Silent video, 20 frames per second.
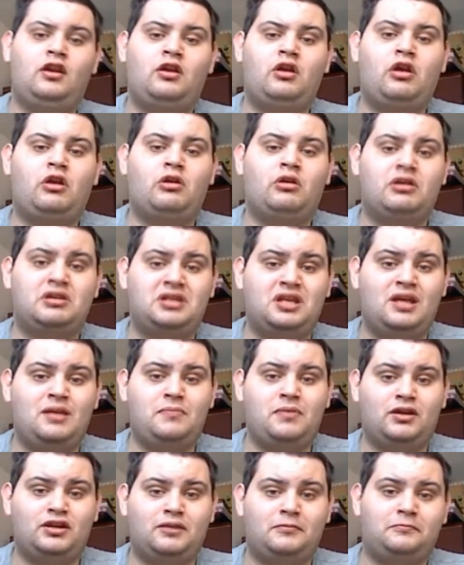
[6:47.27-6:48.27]
in order to
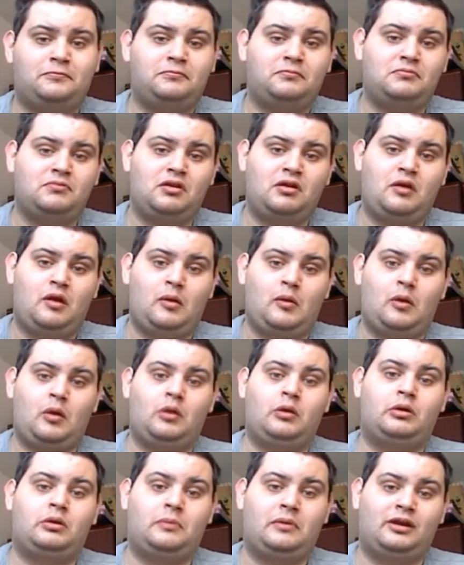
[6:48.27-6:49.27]
build up
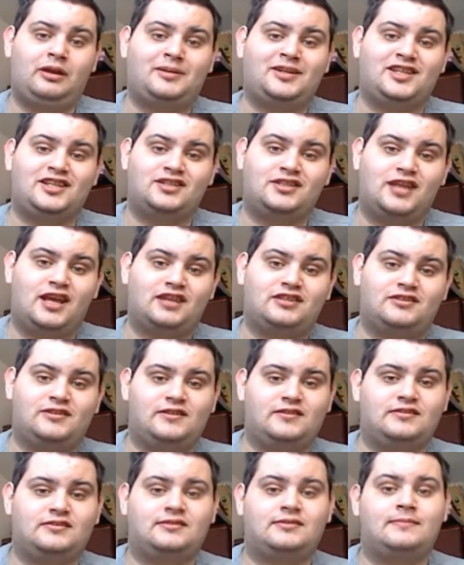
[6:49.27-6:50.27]
to the sex
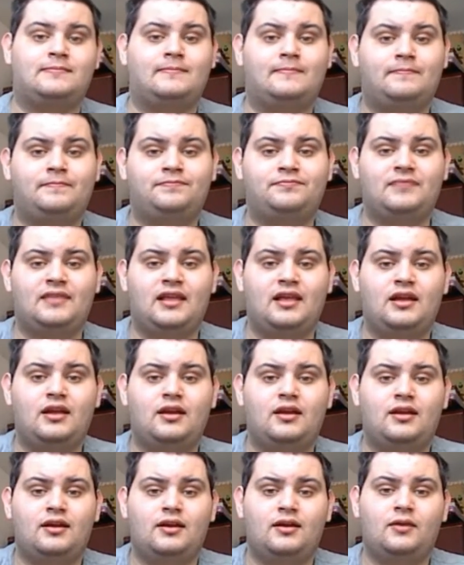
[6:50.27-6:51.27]
scenes,
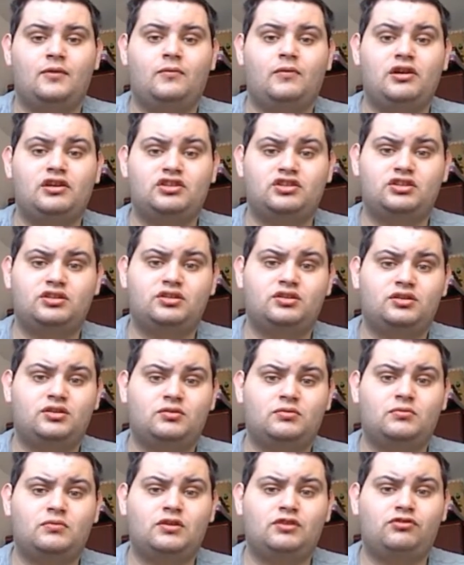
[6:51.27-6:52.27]
which
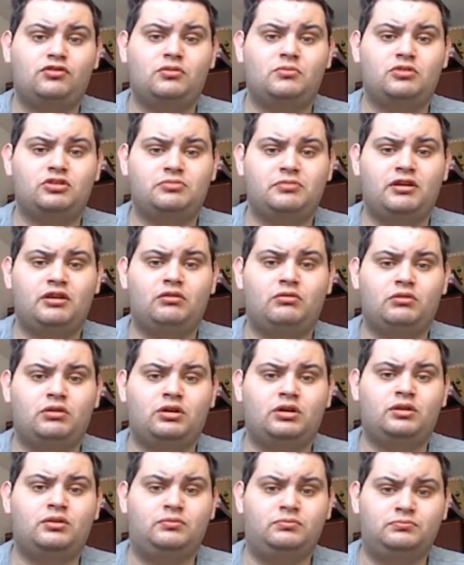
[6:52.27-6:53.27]
for the most part
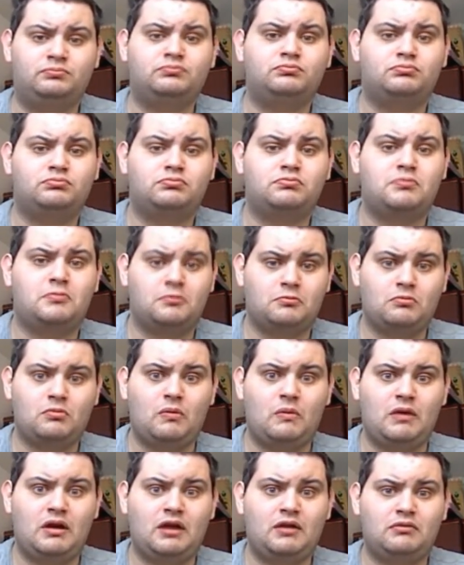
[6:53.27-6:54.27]
were
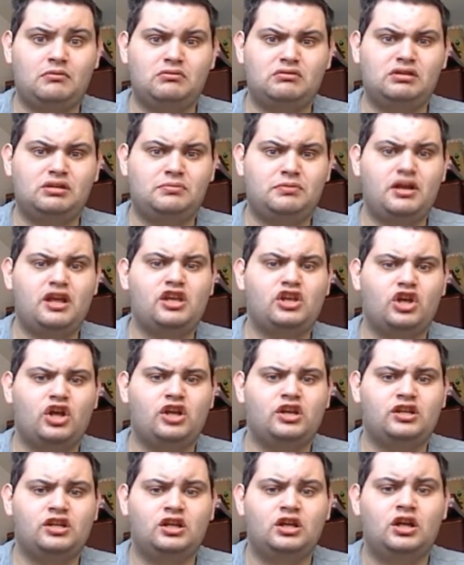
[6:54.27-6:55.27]
pretty
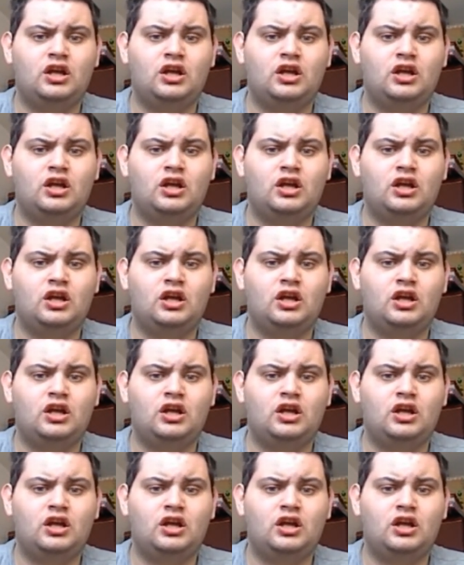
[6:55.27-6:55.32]
good,